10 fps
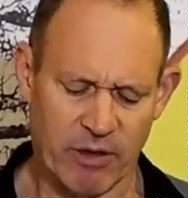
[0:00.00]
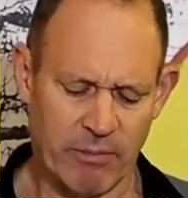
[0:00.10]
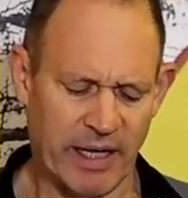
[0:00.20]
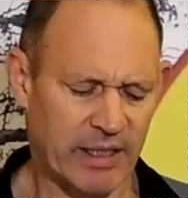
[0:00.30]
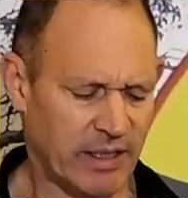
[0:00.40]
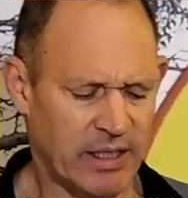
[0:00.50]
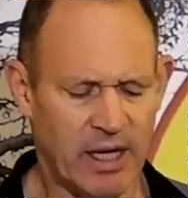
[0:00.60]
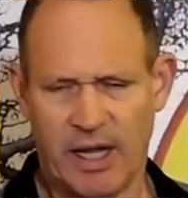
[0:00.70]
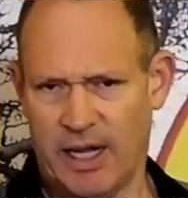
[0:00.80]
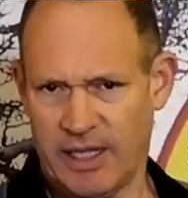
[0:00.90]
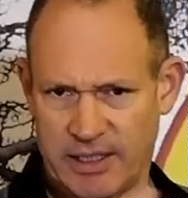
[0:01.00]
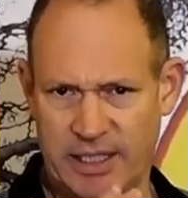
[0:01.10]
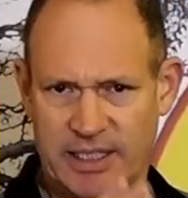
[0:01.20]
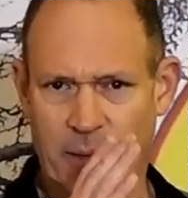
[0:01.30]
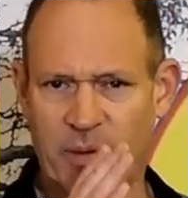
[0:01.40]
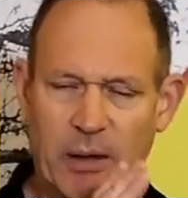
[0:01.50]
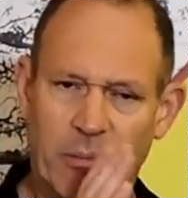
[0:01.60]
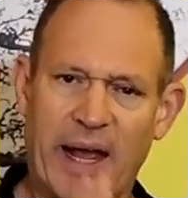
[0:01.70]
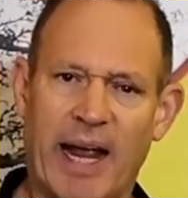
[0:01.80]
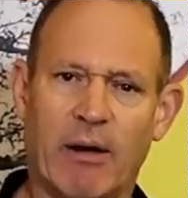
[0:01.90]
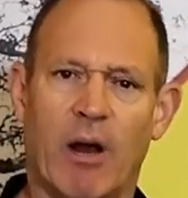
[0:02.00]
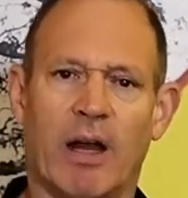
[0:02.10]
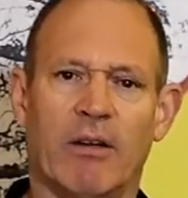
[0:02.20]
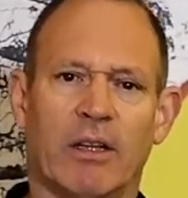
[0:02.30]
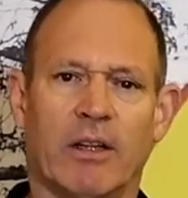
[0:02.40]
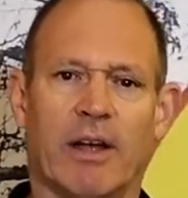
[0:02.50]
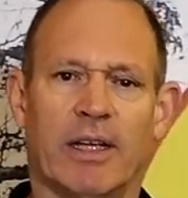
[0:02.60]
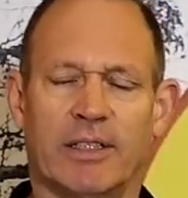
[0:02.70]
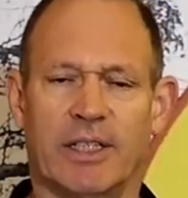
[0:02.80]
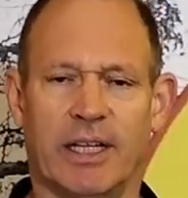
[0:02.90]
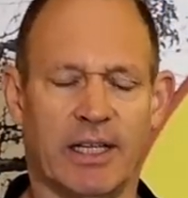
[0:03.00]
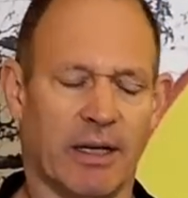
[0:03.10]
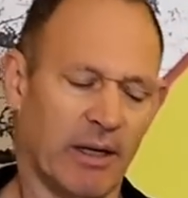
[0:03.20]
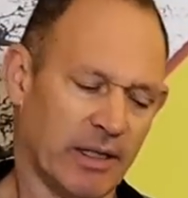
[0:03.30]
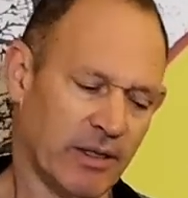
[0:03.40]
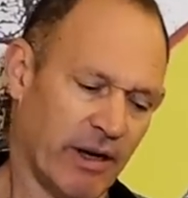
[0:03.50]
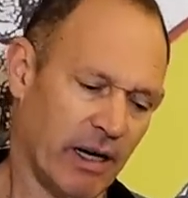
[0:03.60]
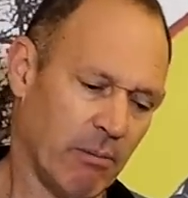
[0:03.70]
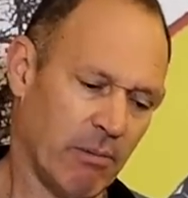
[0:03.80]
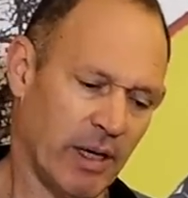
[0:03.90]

It means that it sits up in a bag rider a little nice in the, sorry, in, a,